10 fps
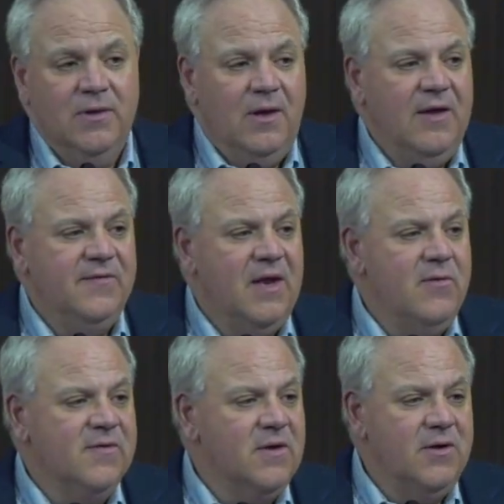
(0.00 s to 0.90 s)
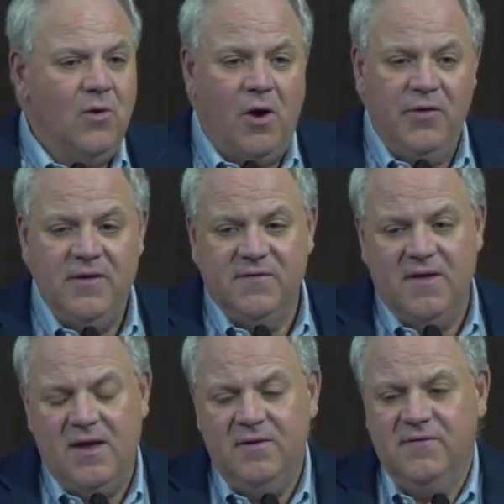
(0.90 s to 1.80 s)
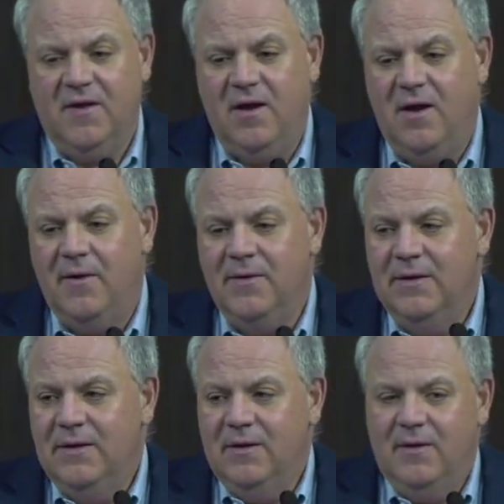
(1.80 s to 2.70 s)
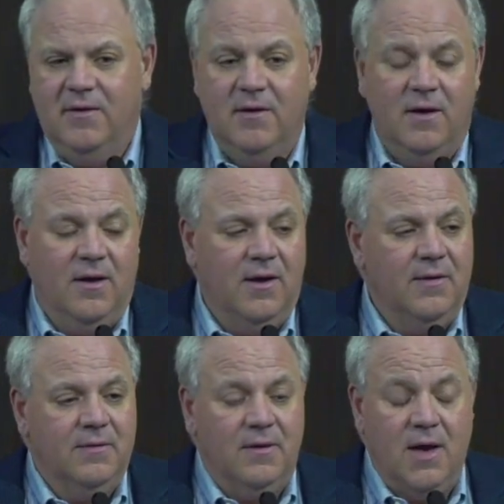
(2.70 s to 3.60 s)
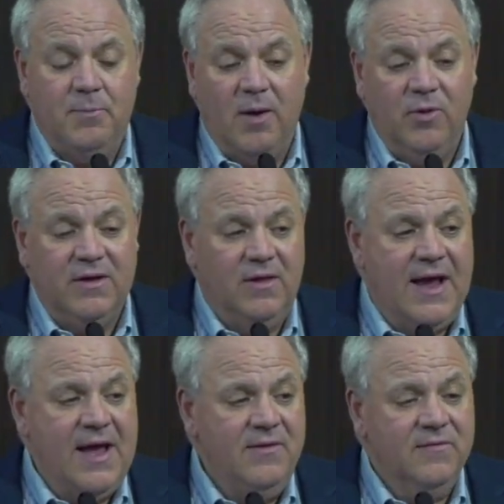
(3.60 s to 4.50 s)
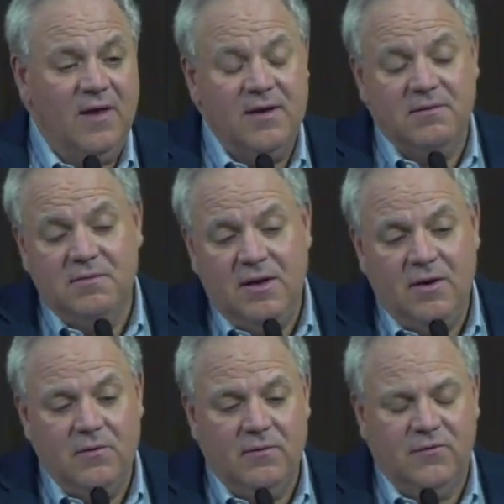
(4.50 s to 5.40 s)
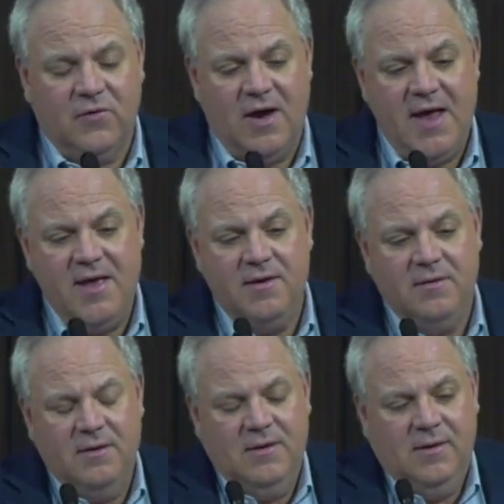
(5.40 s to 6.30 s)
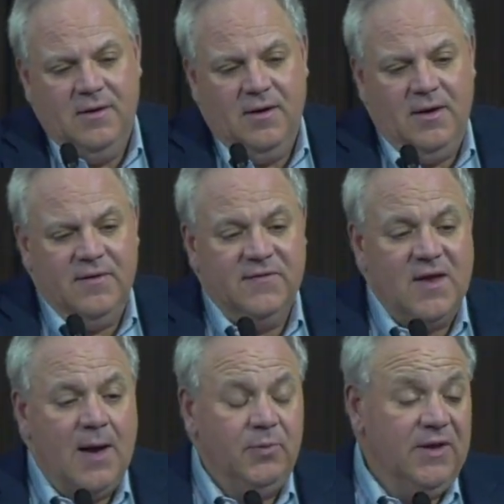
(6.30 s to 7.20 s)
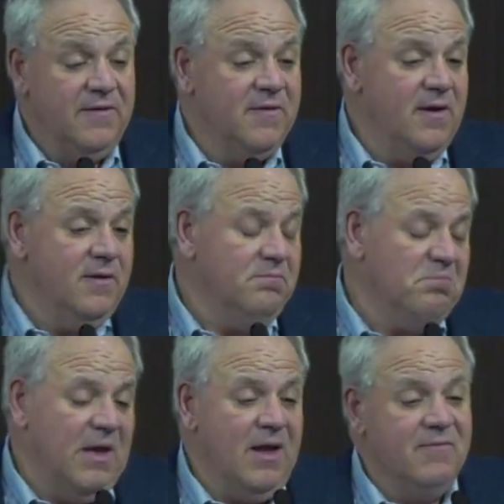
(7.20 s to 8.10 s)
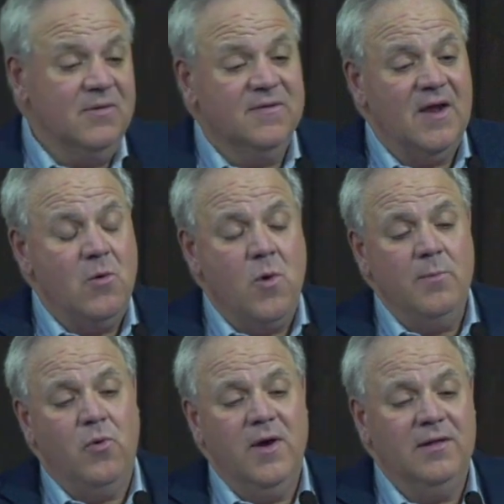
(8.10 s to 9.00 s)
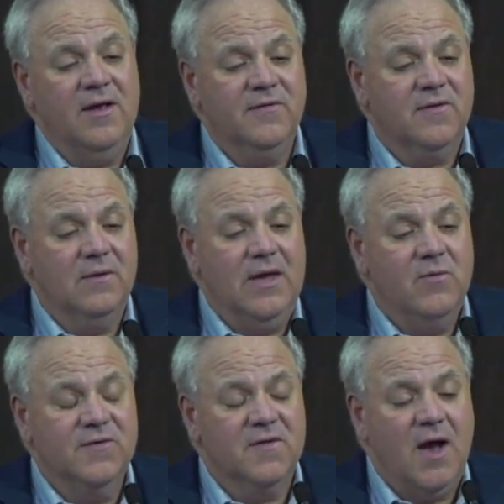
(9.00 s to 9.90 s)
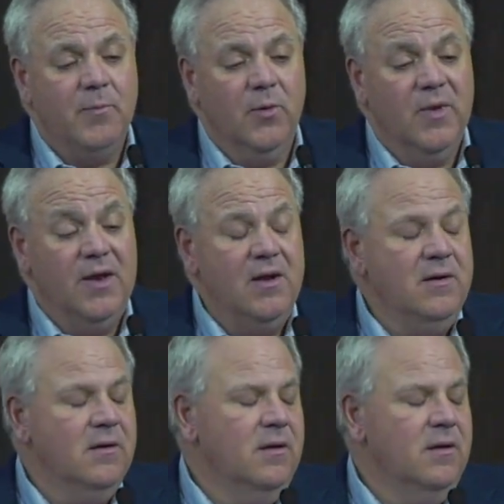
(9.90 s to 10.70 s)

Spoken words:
He said he was going to do all these things on public lands, like, you know, try and stop leasing. He even said at one point he would stop permitting.